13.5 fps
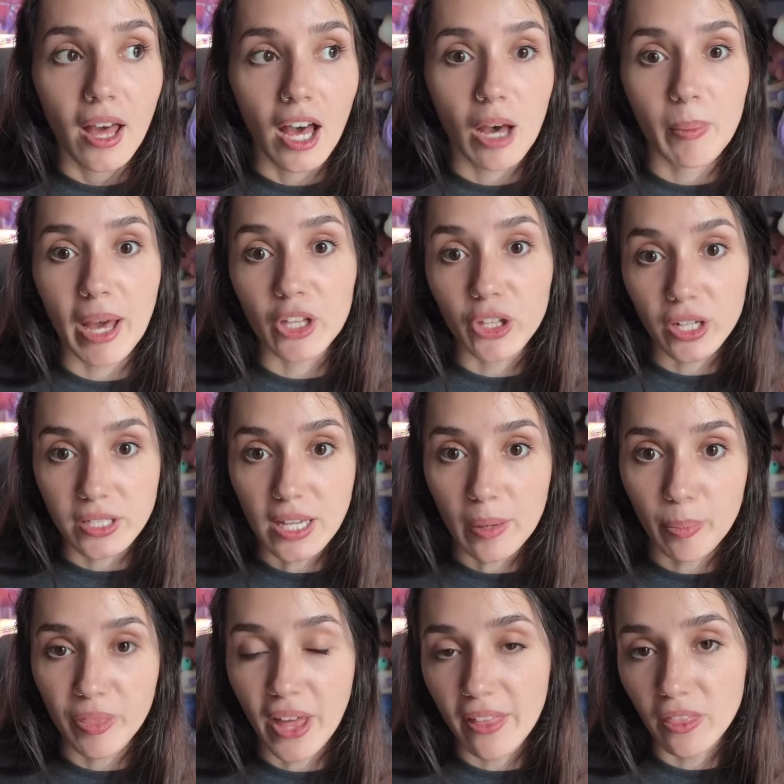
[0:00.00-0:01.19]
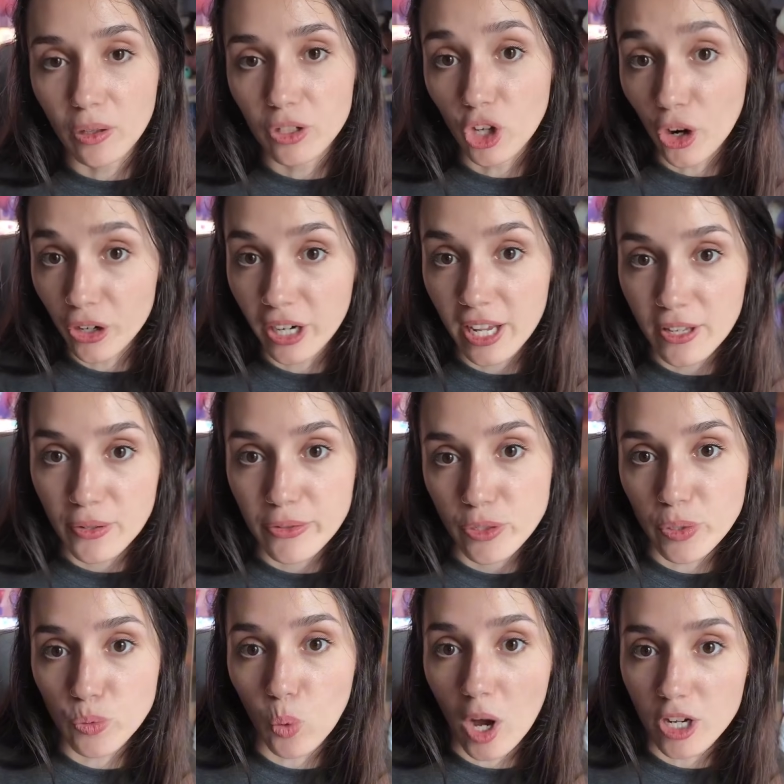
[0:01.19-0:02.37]
I looked up that the yarn I used
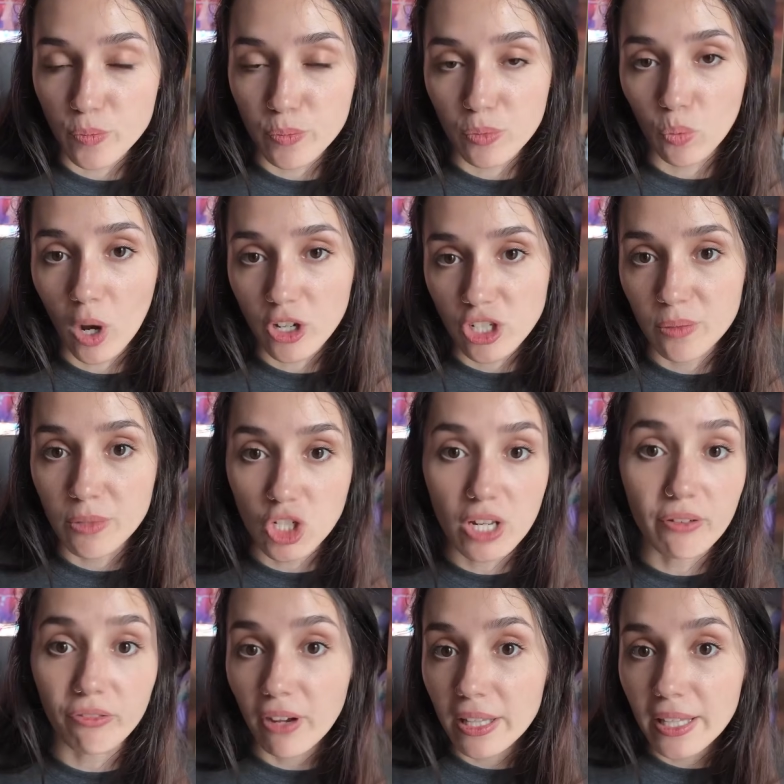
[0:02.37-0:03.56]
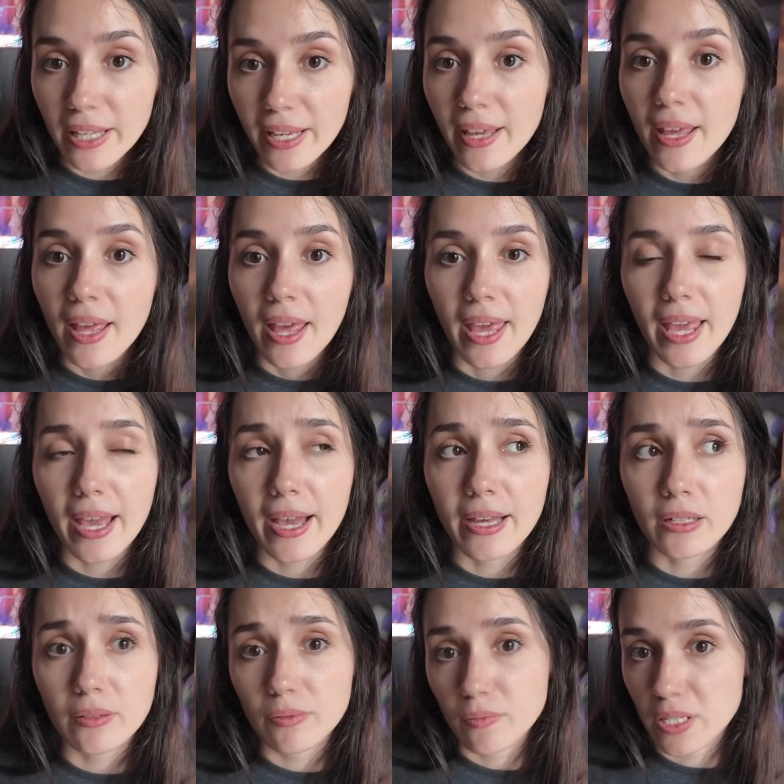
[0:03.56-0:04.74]
was washing machine friendly,
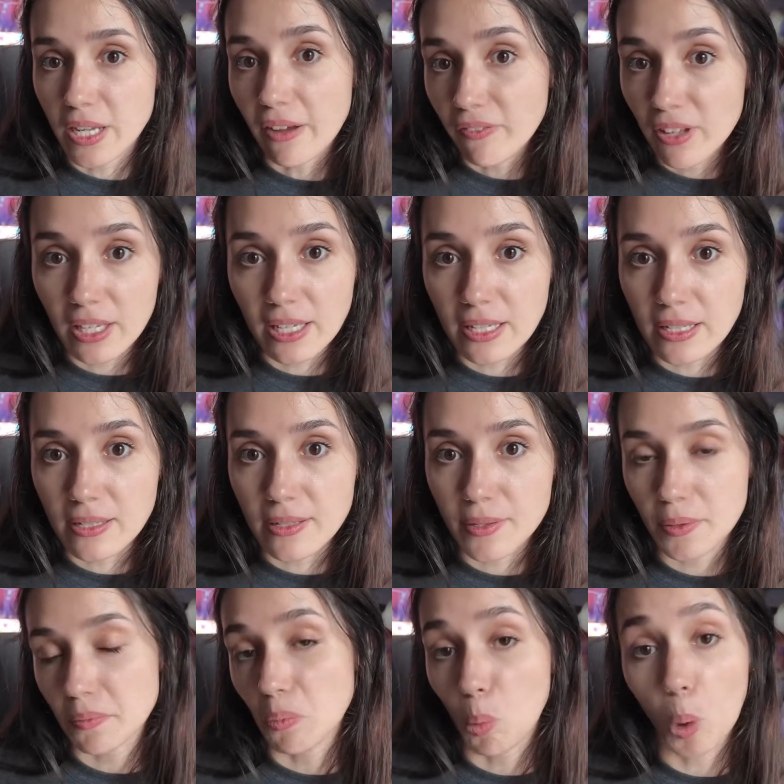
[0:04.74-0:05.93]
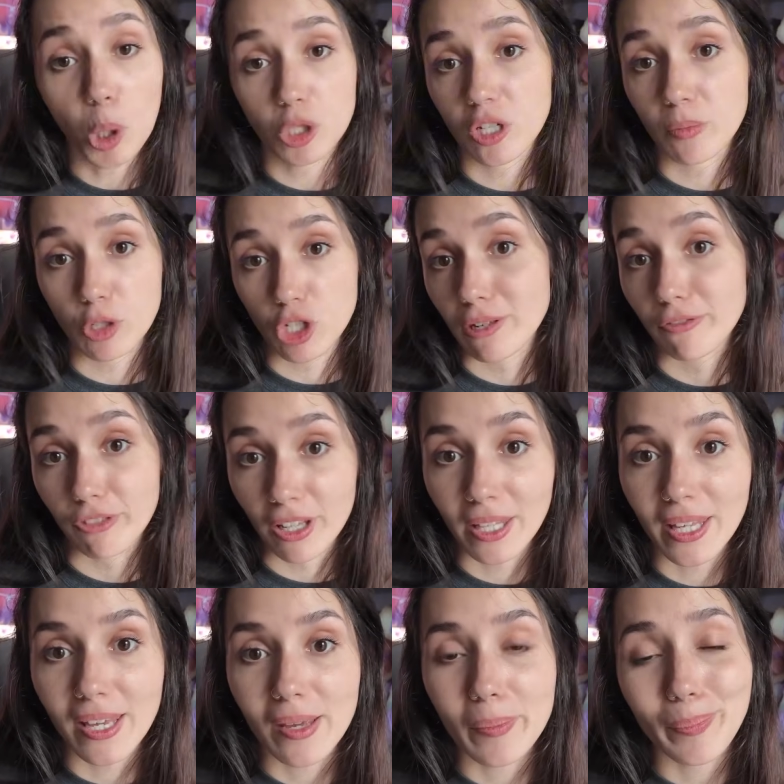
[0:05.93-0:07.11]
and stuffing is washing machine
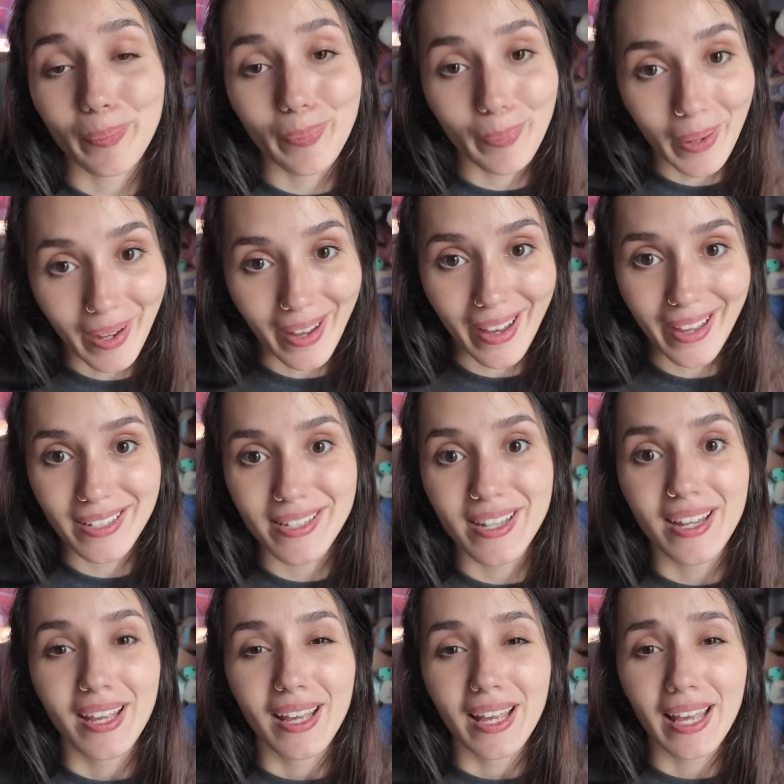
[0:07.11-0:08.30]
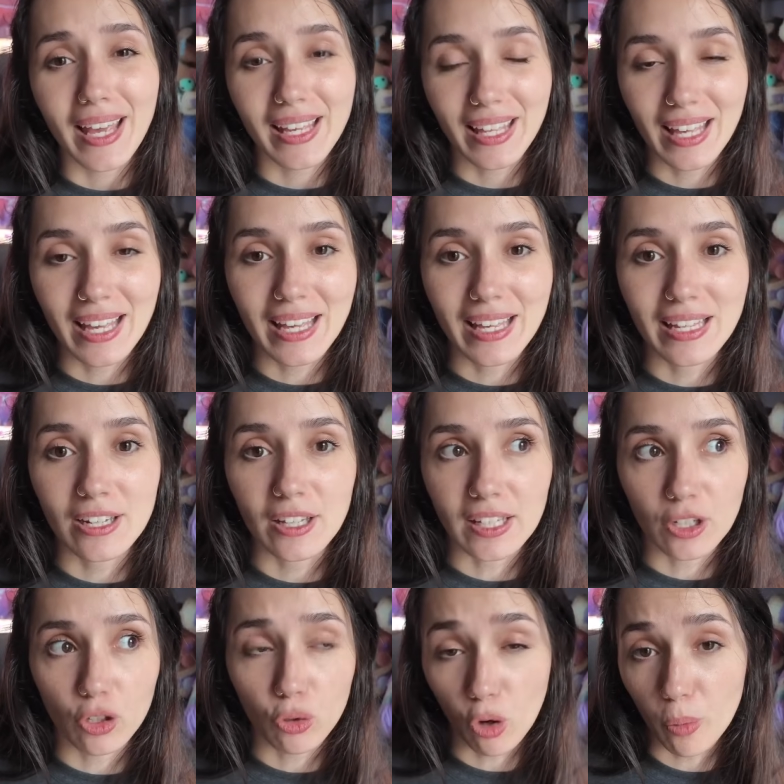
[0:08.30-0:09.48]
friendly, but it can
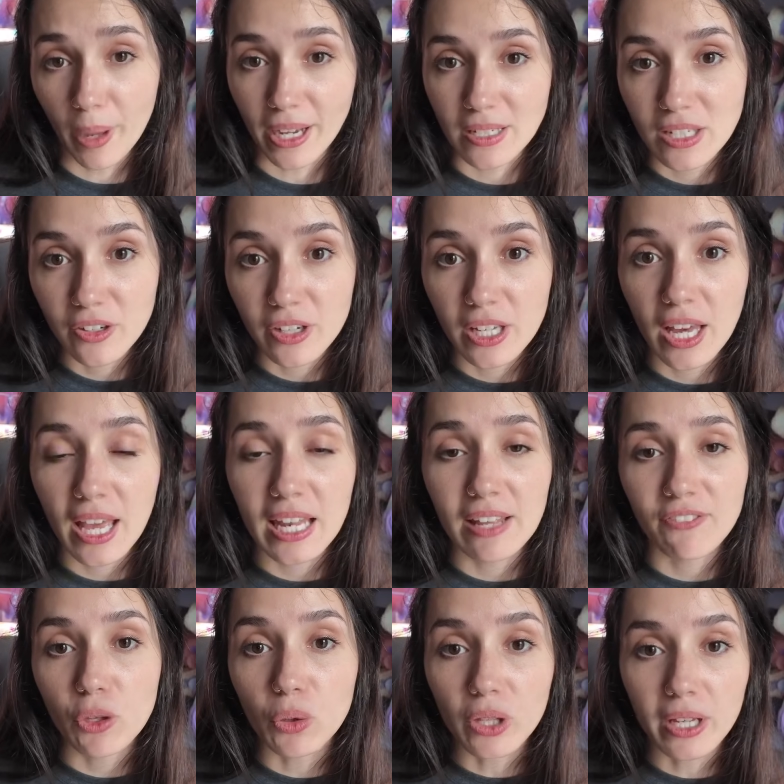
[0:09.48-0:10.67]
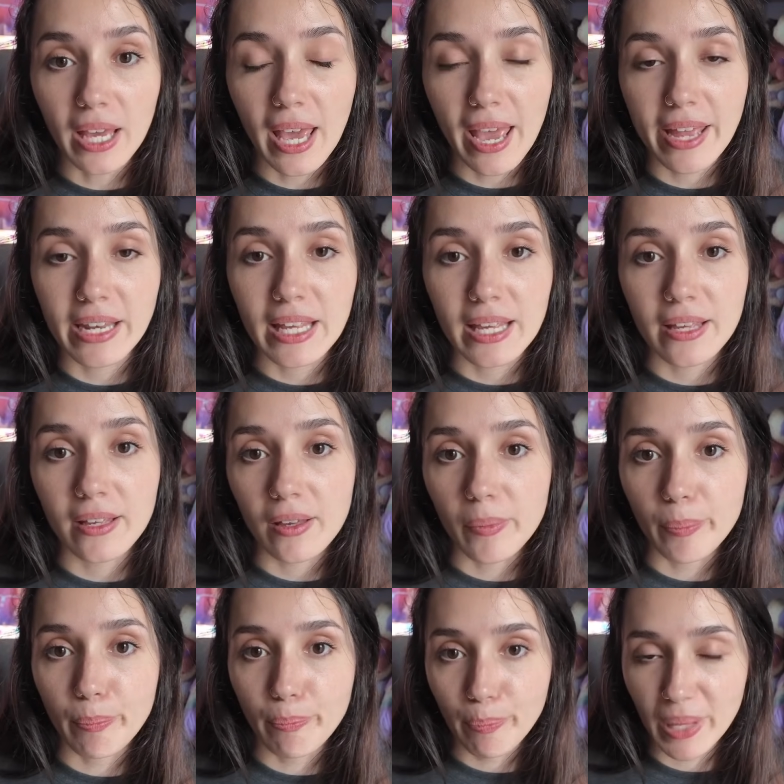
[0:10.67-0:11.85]
like grow bacteria. And if you look at any
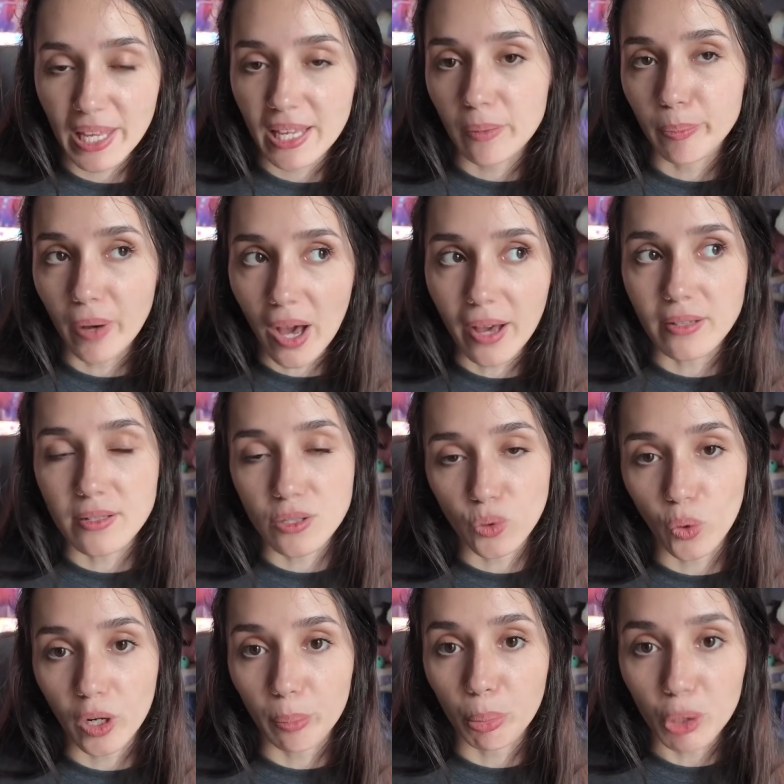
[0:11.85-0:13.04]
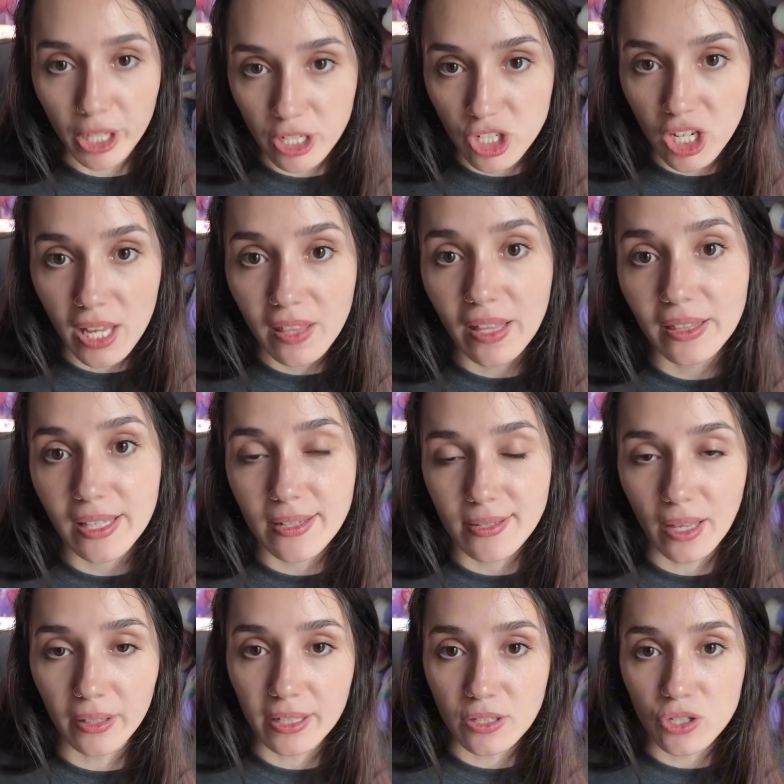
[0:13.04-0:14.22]
big box store plushie that they
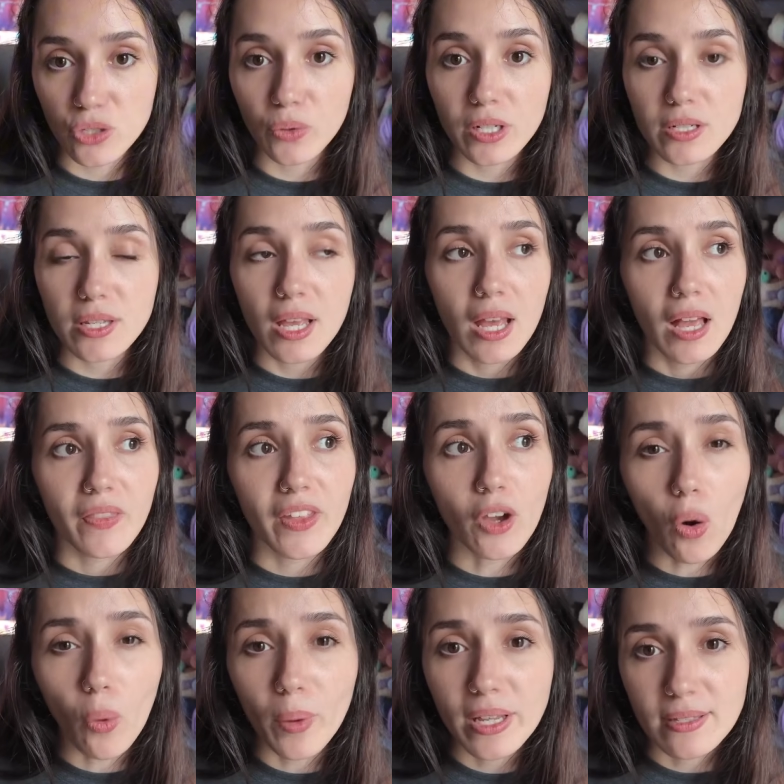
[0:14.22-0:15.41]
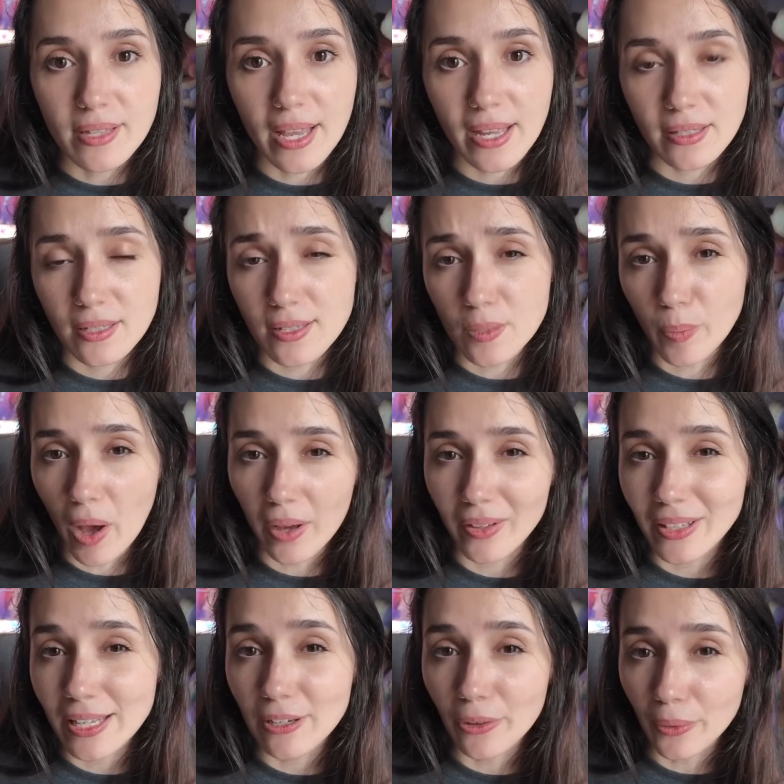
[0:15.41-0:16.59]
sell in stores, they always say to spot
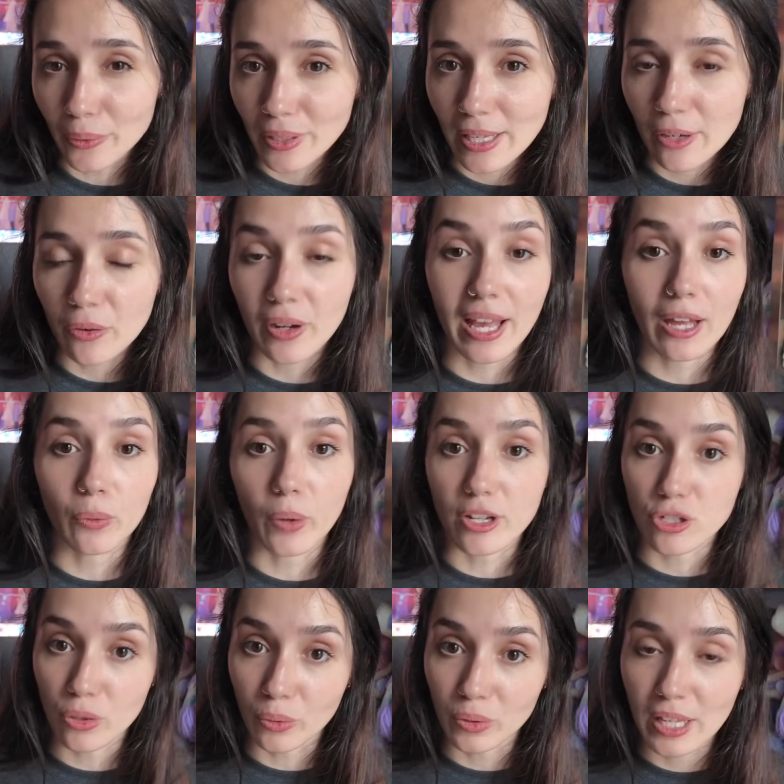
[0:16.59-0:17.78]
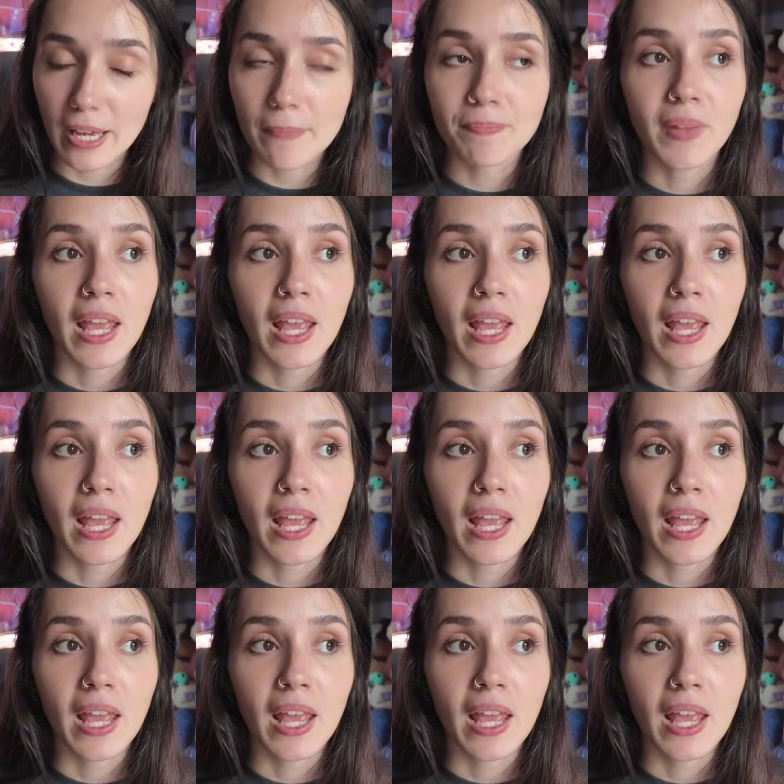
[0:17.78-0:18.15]
clean only or hand wash only.